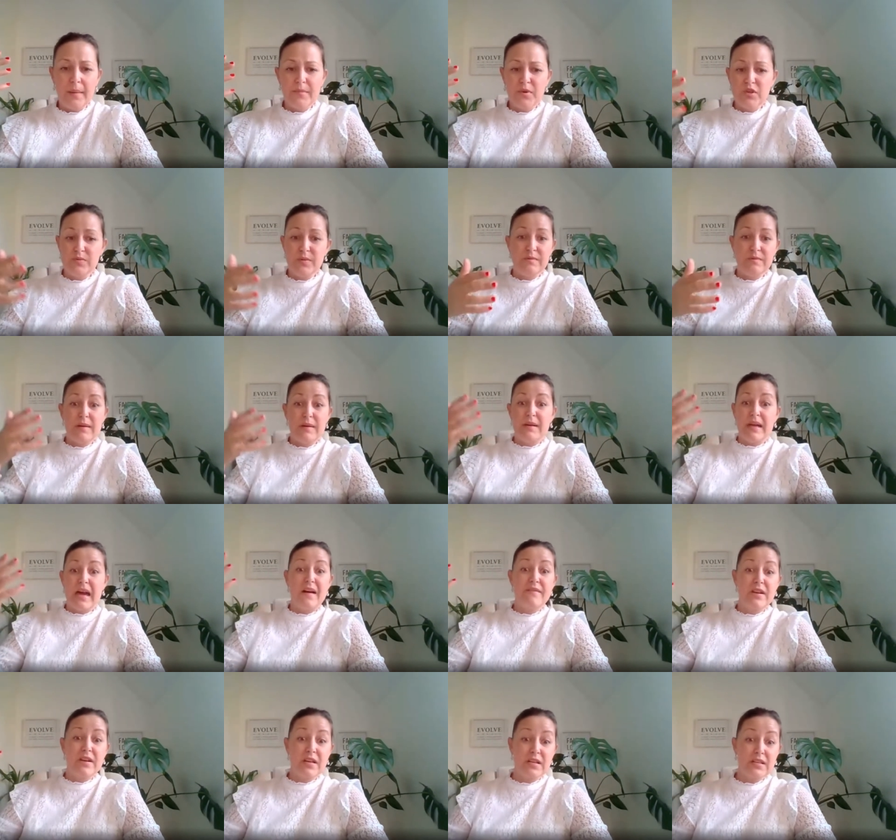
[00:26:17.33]
because um, we maybe
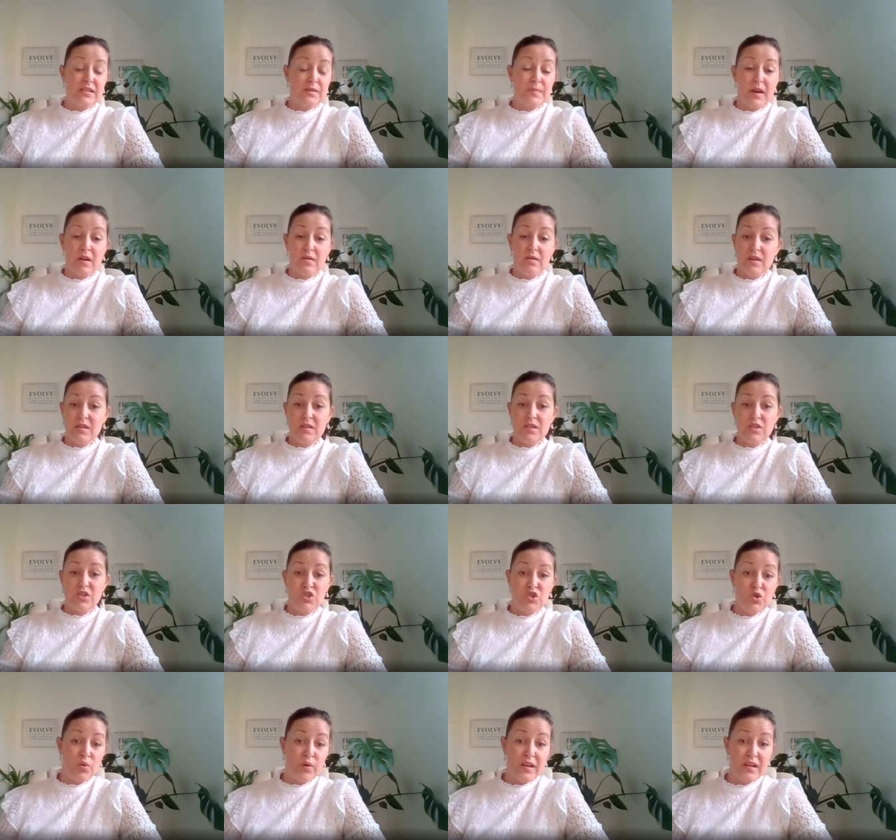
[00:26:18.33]
haven't
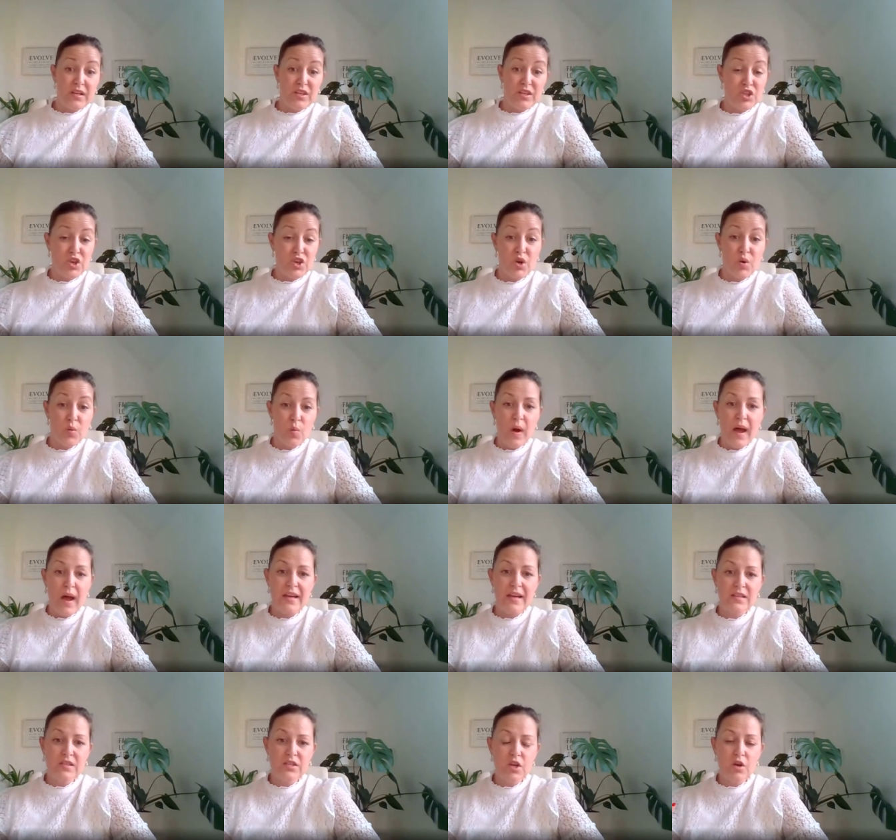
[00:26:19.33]
experienced joy in a certain
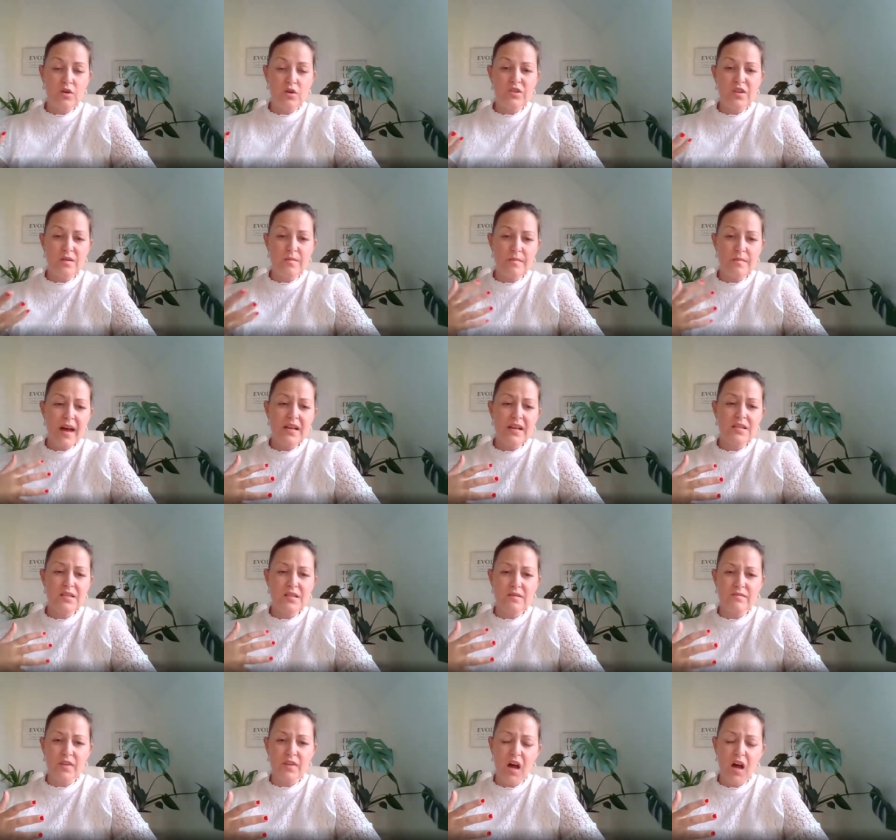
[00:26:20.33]
way. So, so the
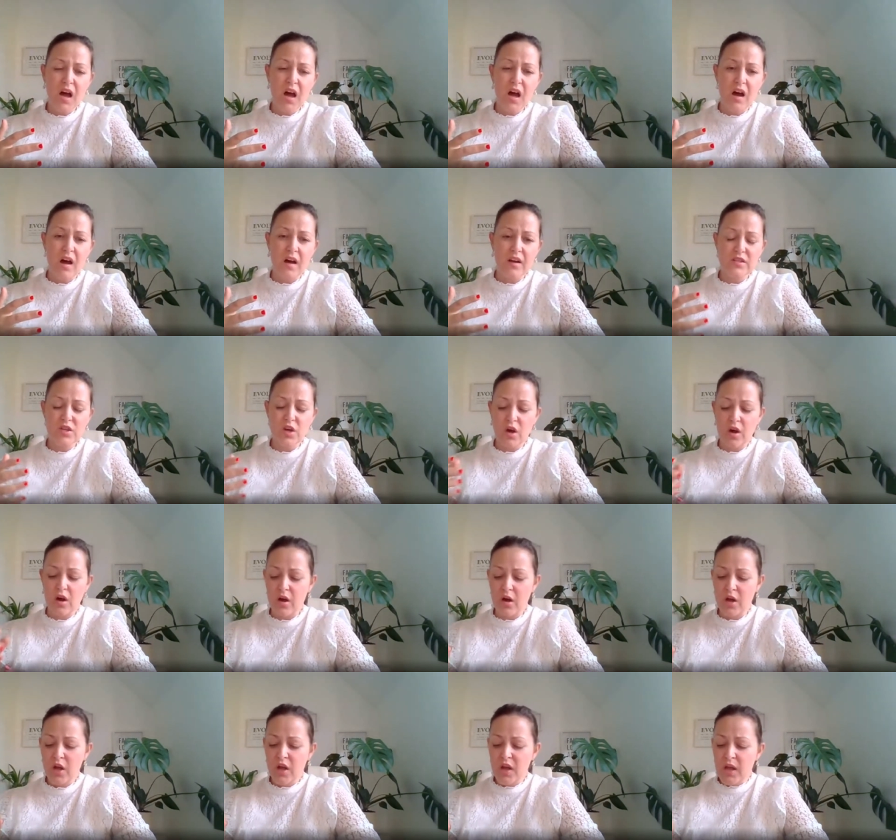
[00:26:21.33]
matters of the heart
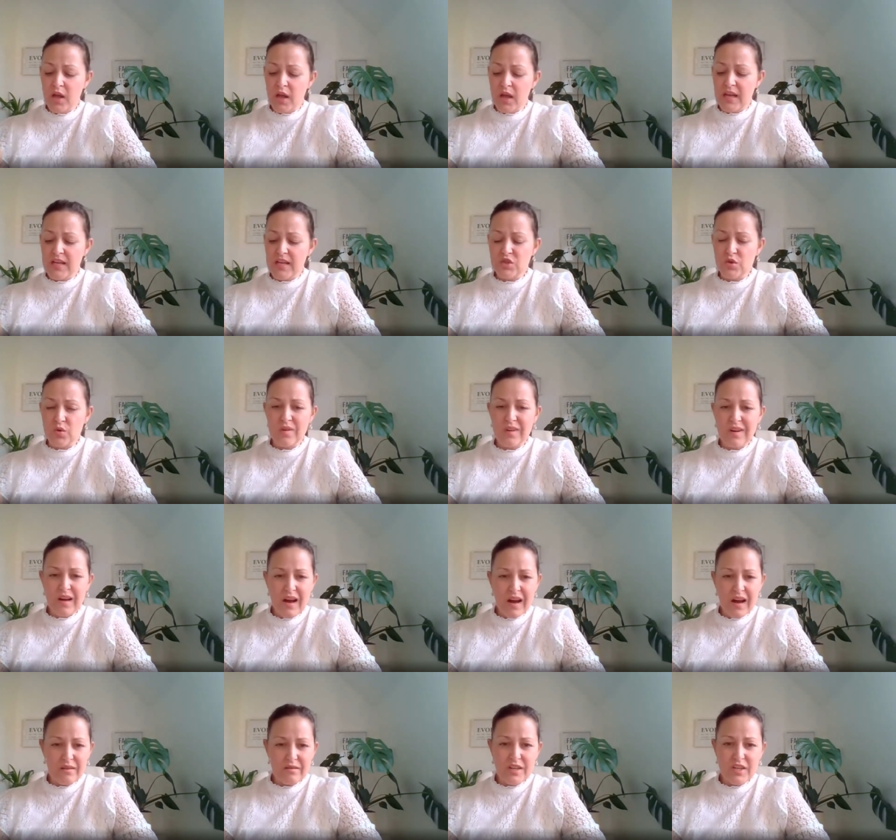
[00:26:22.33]
are, it's your
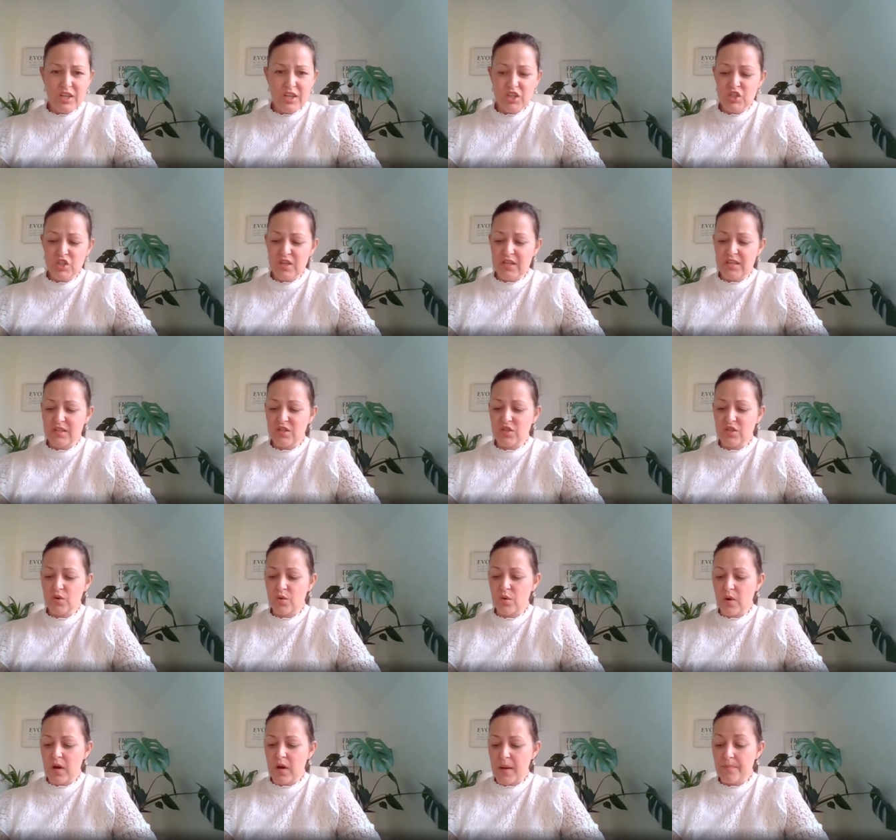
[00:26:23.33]
courage, it's
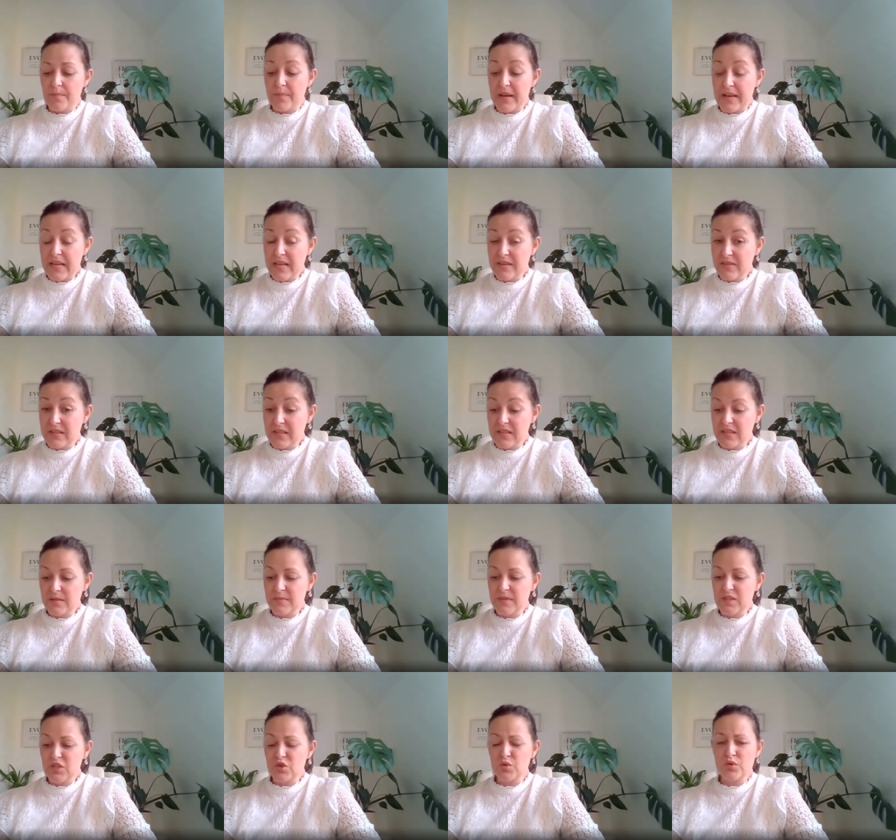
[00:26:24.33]
your belief
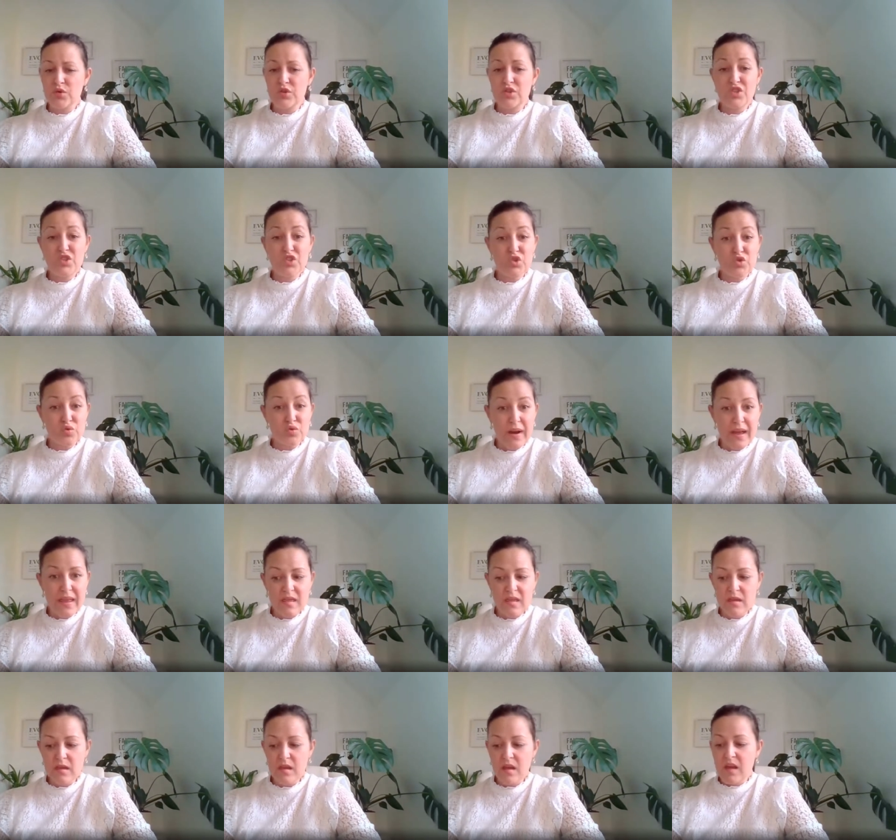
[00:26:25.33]
system, it's your
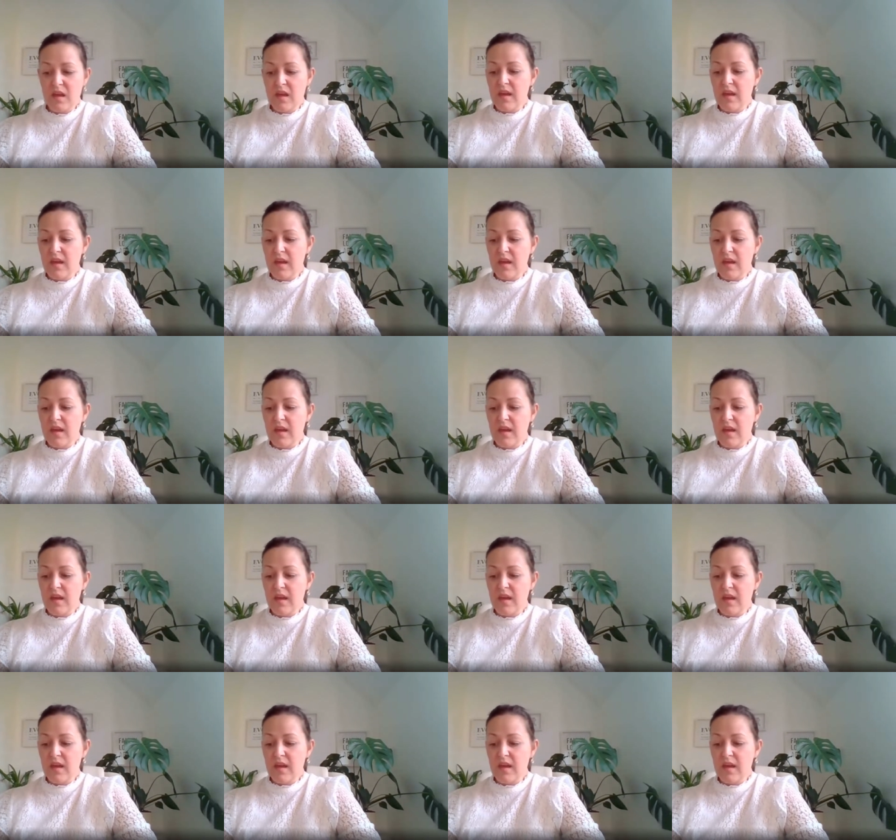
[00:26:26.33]
strength,